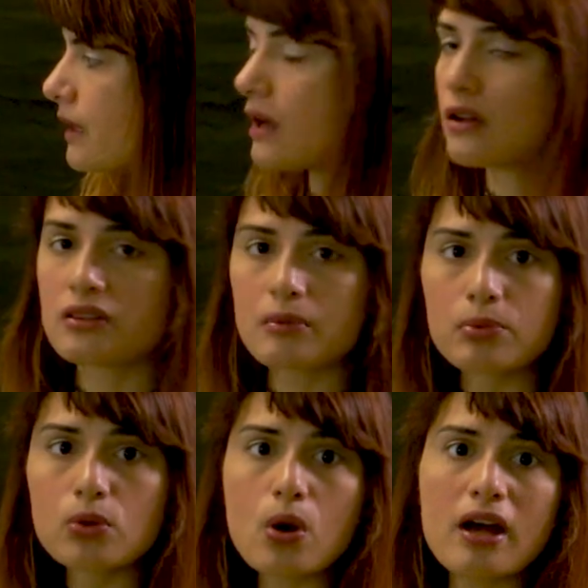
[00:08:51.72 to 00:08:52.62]
And in the
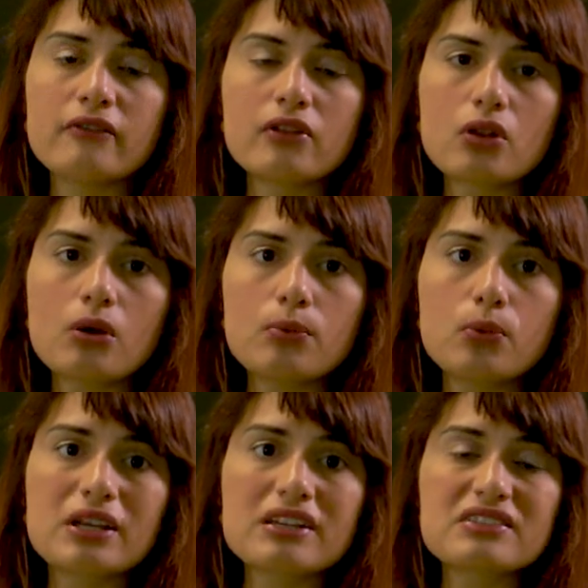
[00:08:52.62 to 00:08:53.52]
blue envelope,
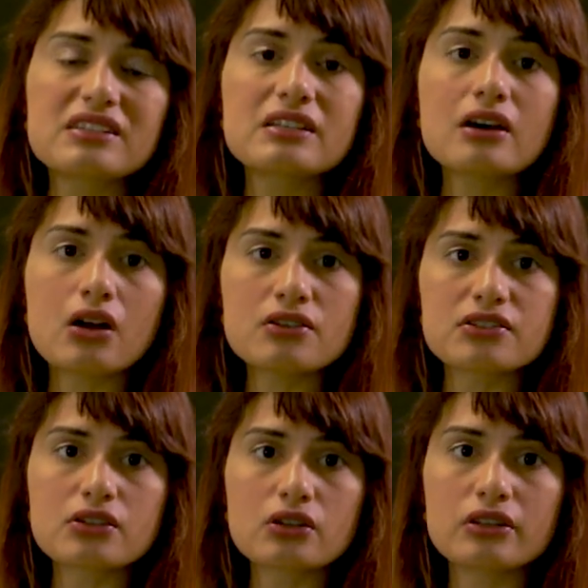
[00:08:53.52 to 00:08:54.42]
we can see the
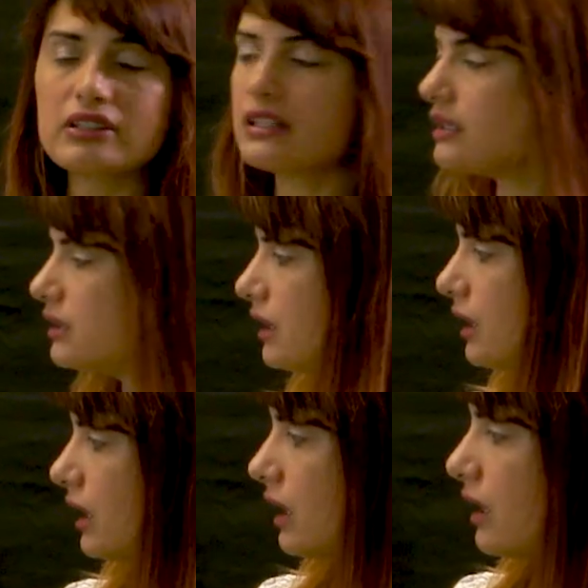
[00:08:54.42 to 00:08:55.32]
uncertainty
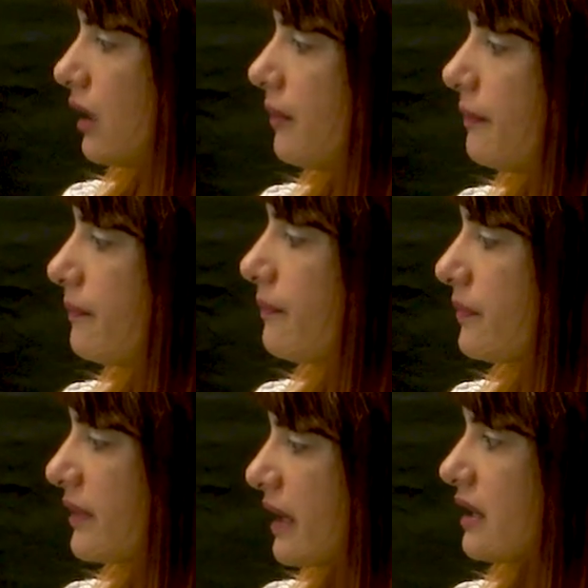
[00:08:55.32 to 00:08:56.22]

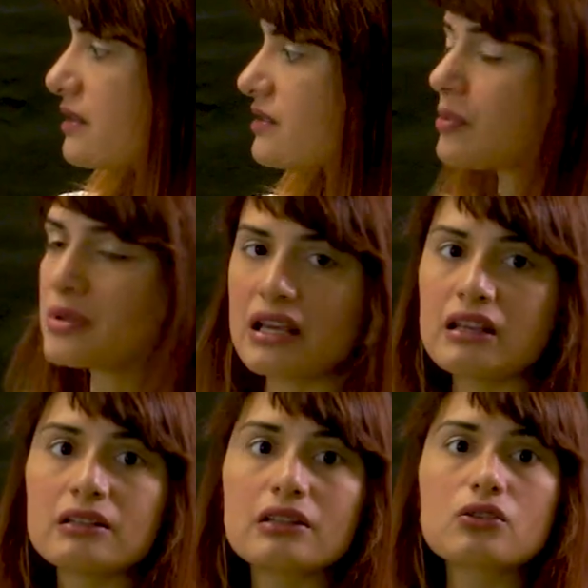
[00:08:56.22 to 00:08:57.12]
that is
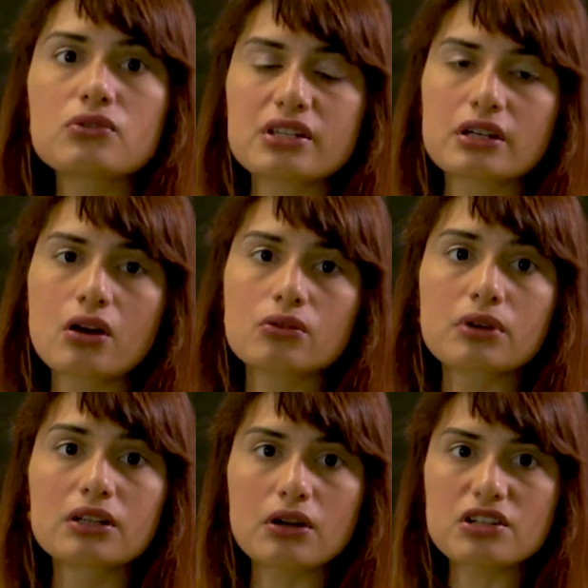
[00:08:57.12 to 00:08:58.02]
obtained using our
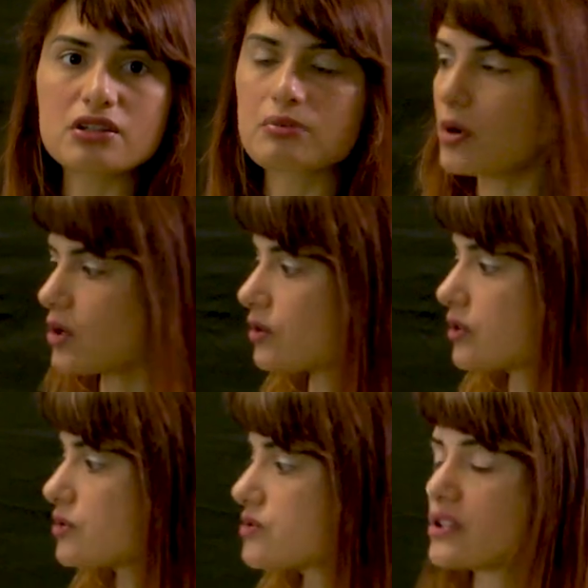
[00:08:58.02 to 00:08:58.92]
regression model
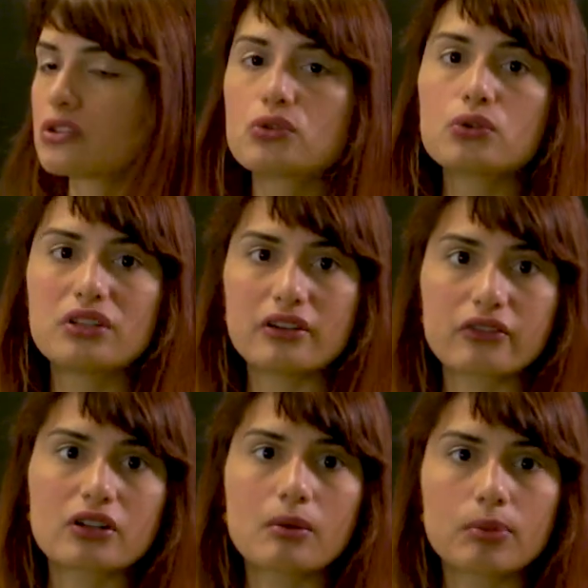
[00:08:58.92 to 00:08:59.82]
using two
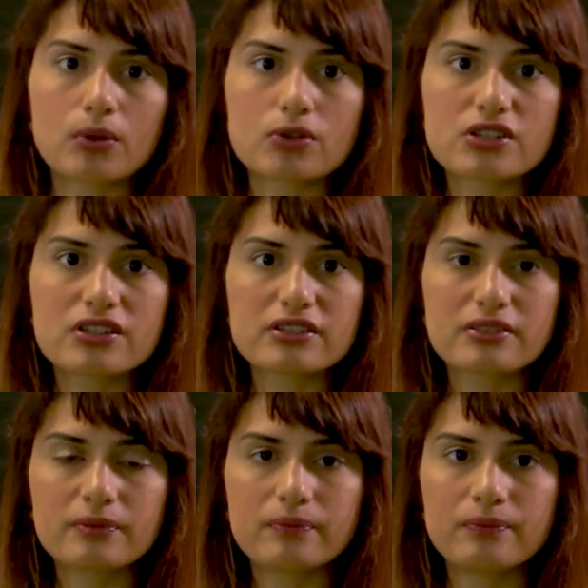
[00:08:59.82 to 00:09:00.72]
different approaches.
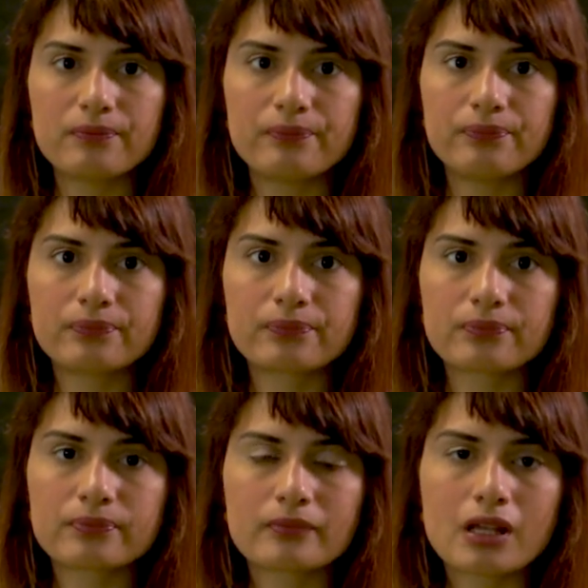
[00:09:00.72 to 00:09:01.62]

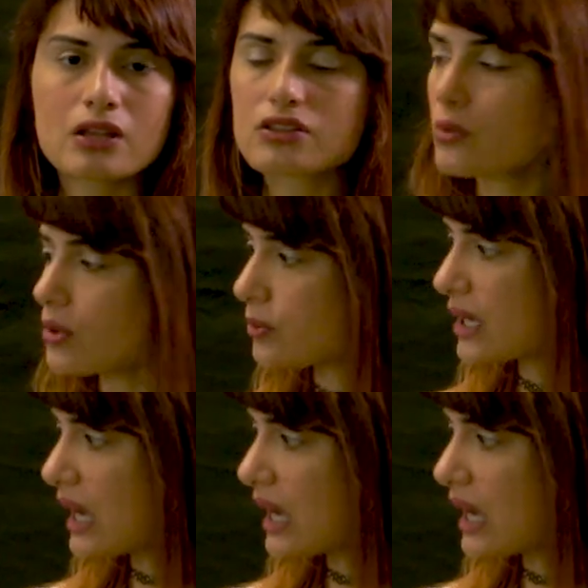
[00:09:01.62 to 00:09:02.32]
So when we